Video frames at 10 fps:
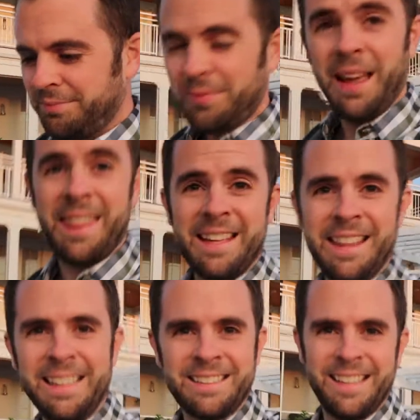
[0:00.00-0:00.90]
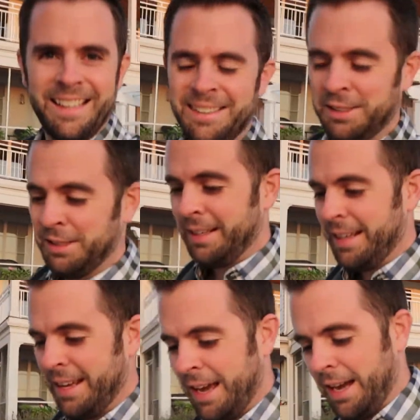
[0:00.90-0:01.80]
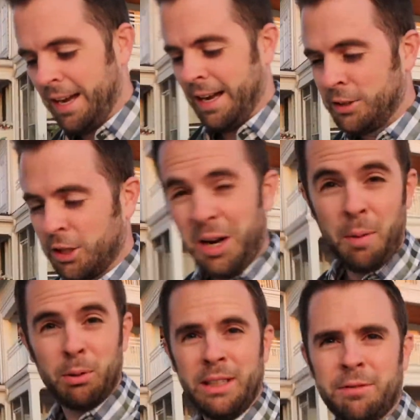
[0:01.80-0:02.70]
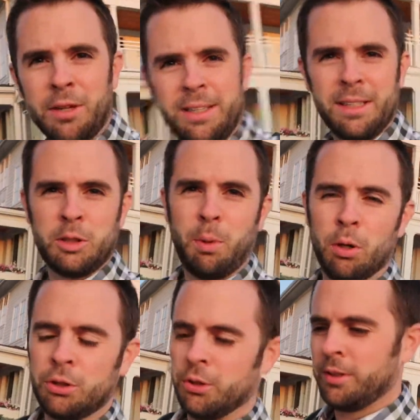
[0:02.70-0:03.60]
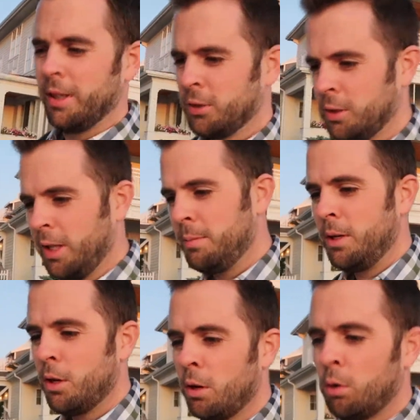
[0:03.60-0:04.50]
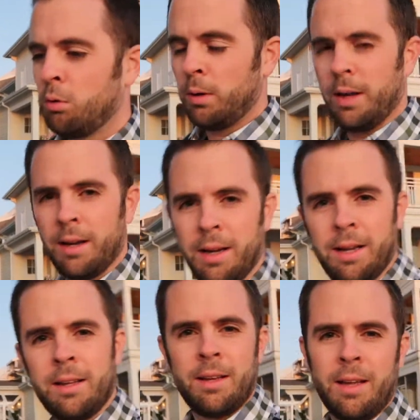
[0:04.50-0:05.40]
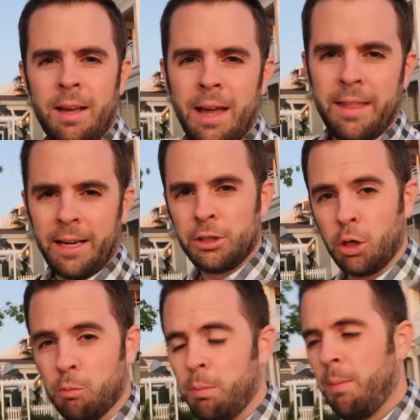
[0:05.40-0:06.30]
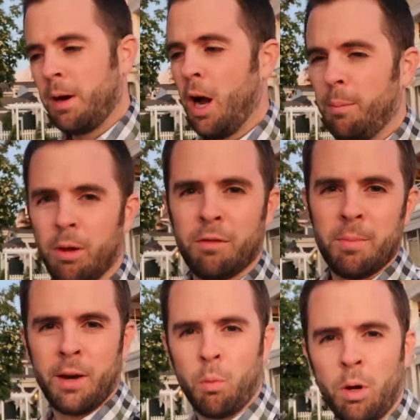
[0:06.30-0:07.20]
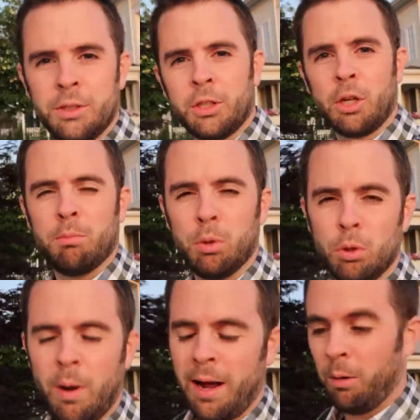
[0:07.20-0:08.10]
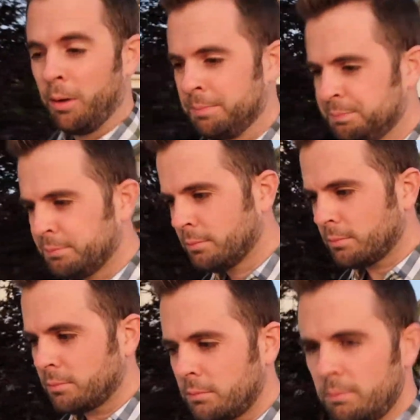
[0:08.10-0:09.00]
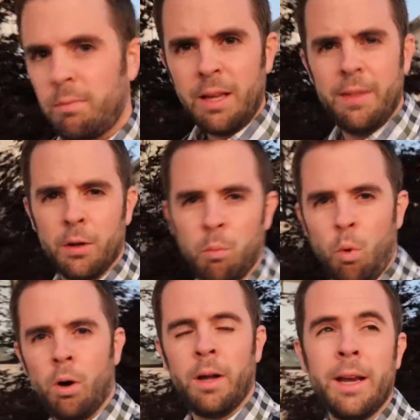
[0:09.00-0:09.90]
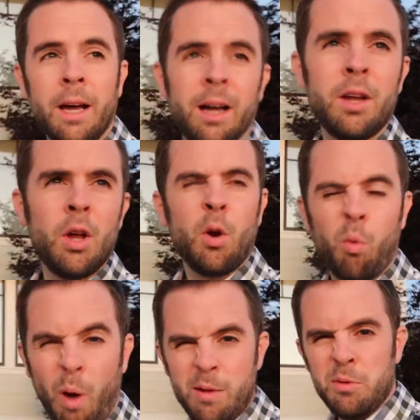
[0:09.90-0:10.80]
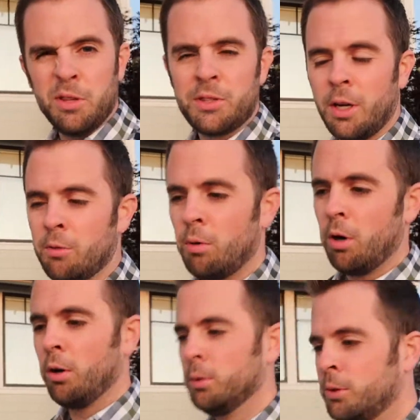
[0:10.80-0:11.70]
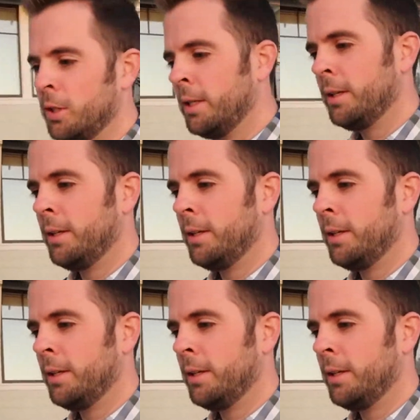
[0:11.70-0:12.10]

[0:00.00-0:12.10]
I think that's it. I took a couple different exposures there, so let me know. I think I showed a couple of them there, one during blue hour and then one right when the sun rose.